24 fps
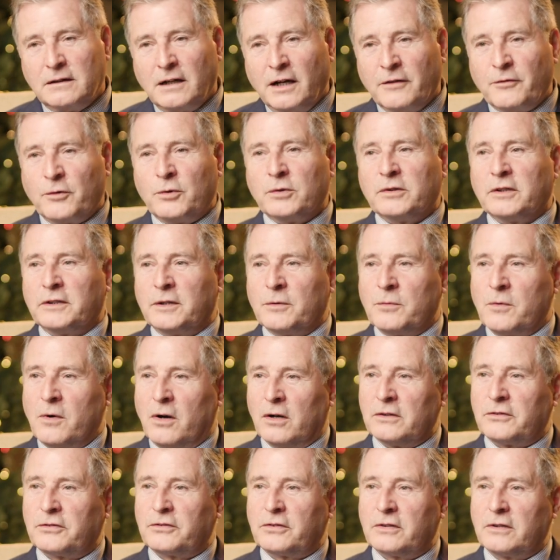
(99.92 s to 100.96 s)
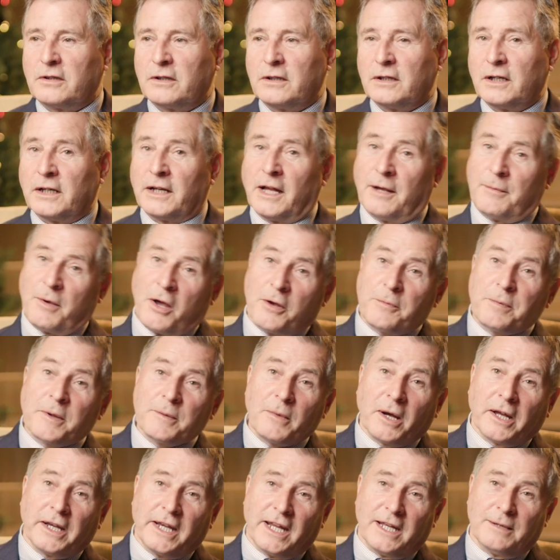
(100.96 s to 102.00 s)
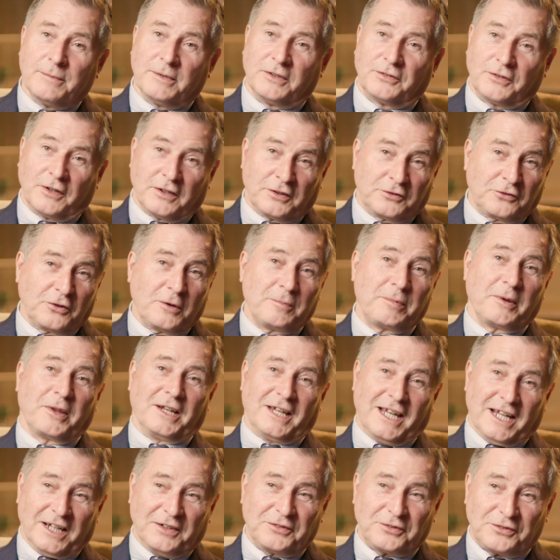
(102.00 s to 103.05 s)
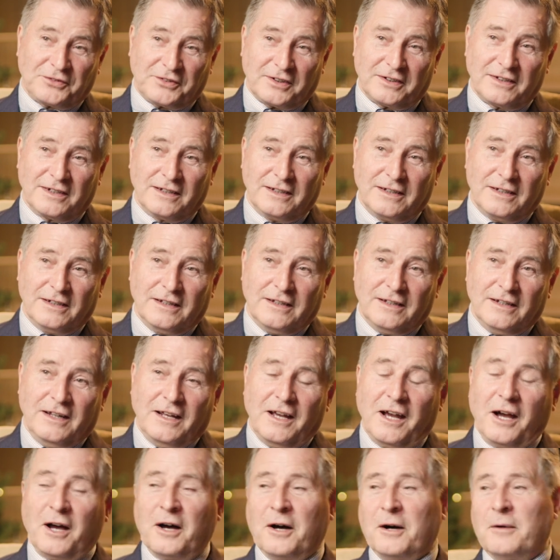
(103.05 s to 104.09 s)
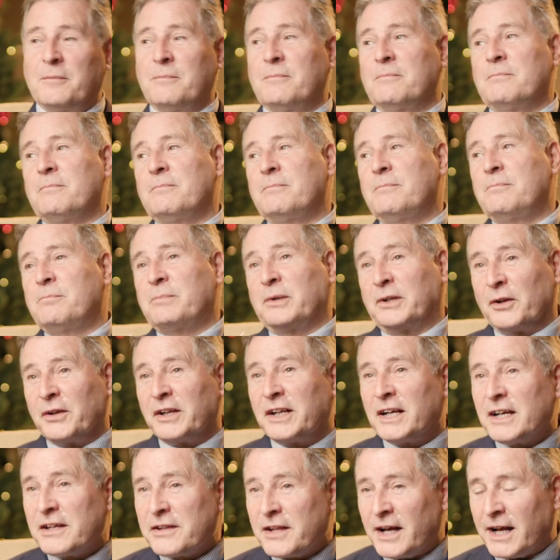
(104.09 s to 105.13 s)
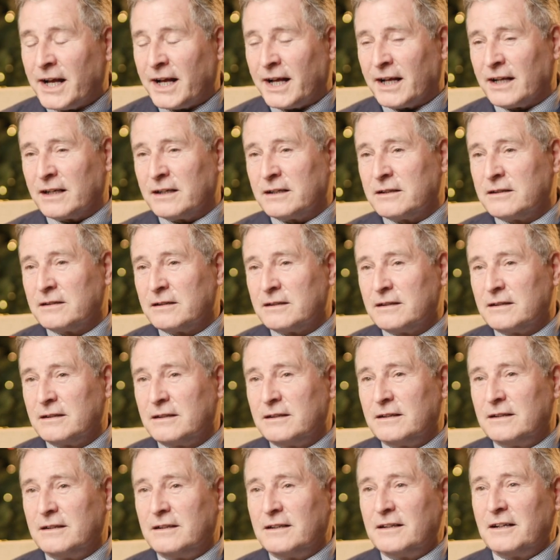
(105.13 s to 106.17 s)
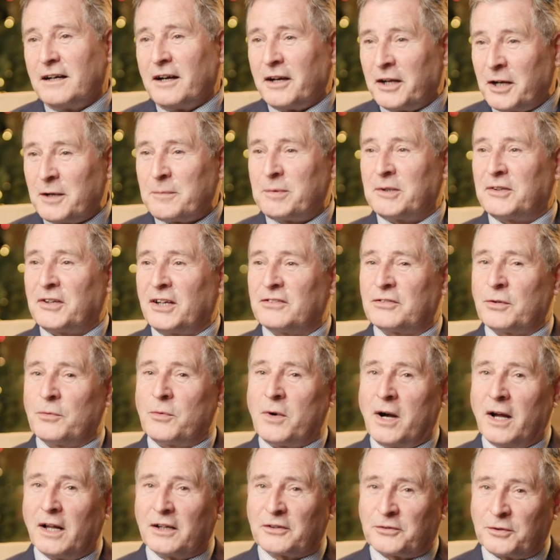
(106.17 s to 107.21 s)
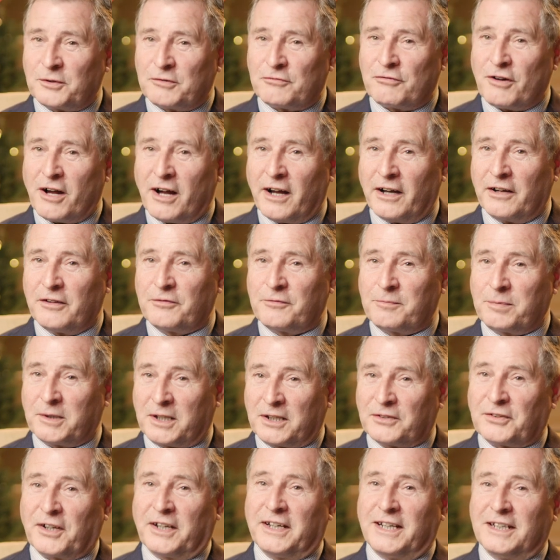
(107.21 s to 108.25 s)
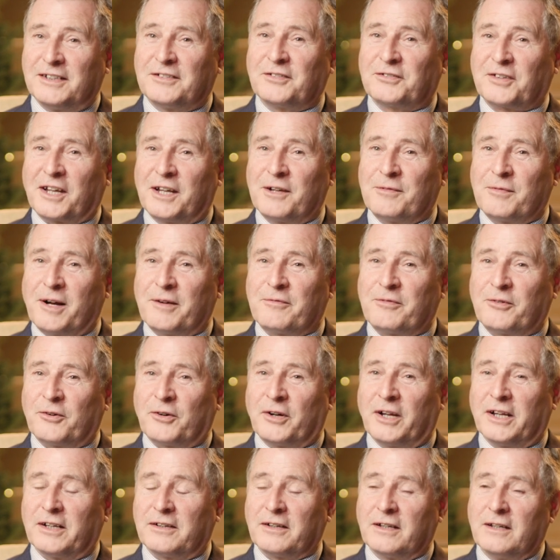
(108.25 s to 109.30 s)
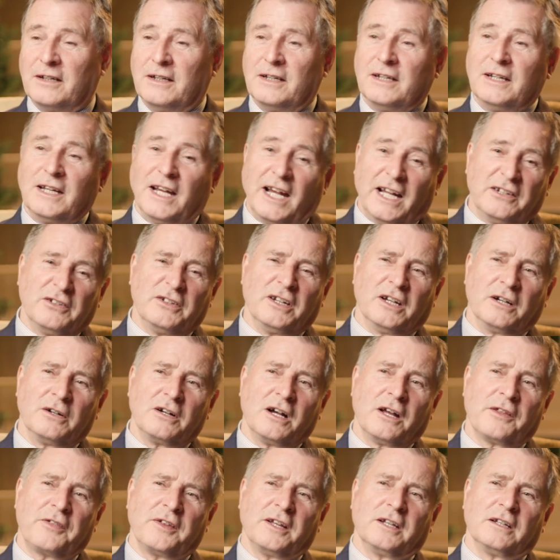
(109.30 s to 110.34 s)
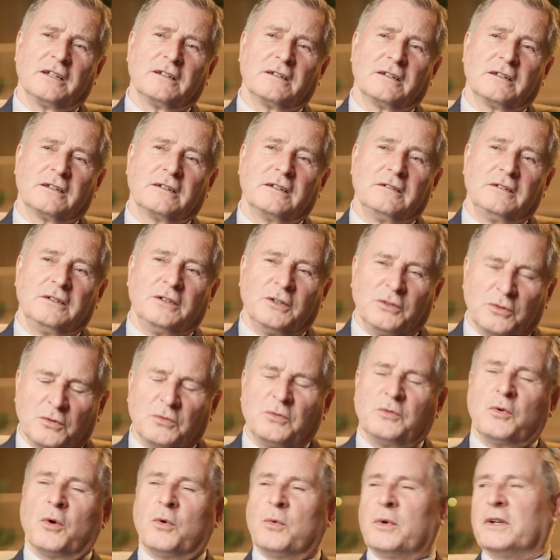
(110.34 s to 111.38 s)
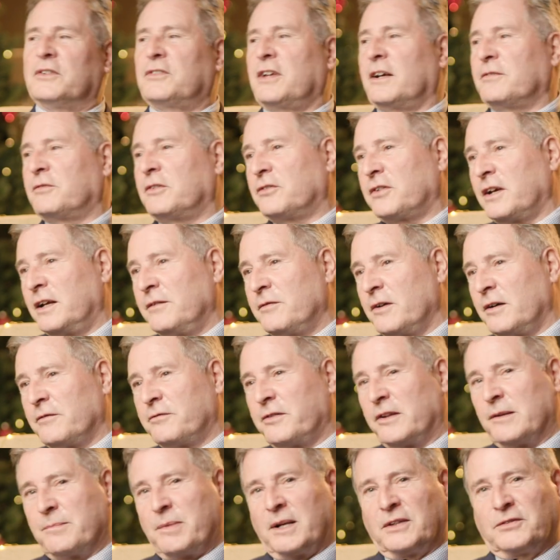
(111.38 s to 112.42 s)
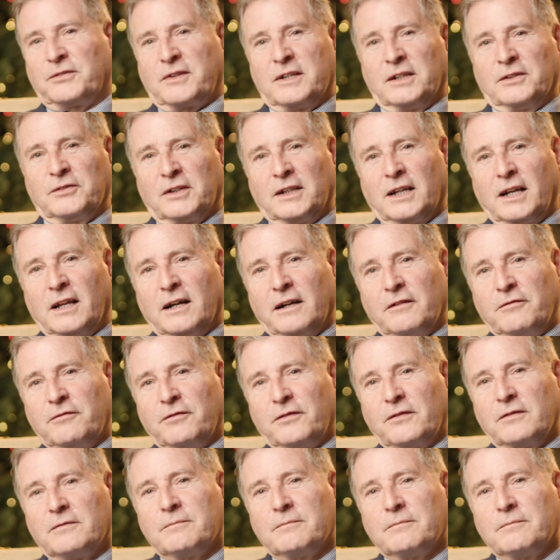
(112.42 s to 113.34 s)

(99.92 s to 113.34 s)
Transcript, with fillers: I've ordered a watch, and I'm hoping my name is at the top of the list. But on the other hand, I hope it takes a while to arrive because I need to save up for it. And you know, I think you always have to save up for the best things in life.